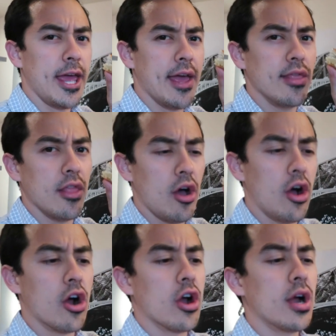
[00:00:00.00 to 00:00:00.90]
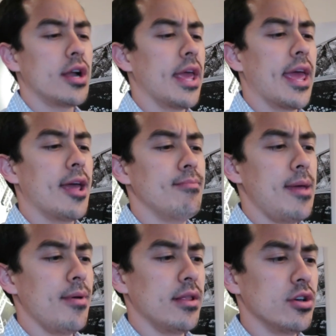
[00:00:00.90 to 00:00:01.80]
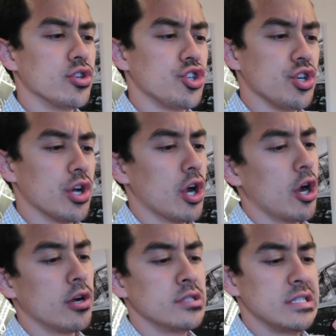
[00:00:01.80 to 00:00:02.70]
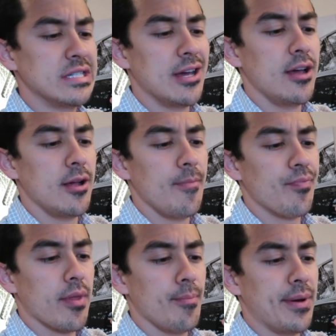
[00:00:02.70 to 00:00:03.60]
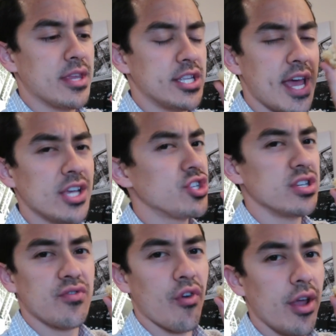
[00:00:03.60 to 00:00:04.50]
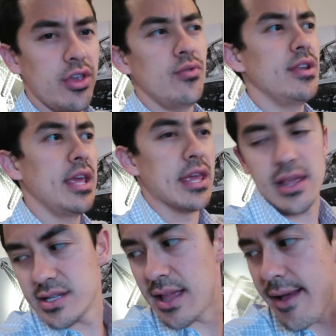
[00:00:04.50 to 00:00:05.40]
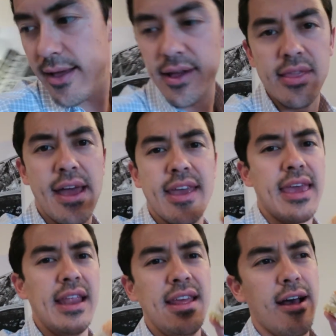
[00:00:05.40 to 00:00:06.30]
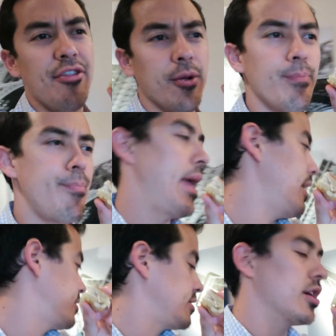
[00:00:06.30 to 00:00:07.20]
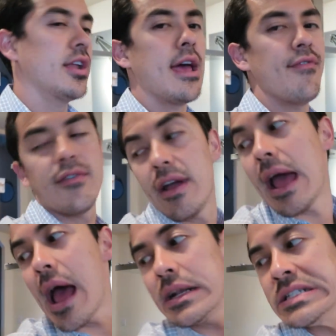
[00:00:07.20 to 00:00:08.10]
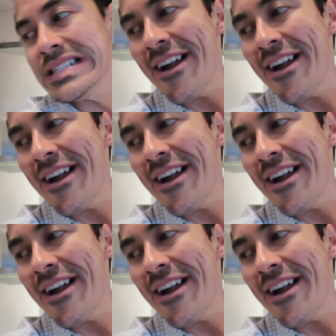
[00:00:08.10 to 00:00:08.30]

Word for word: and lard and maybe a little sugar. But the texture is very unique. It's not unlike any other baked good I've ever had.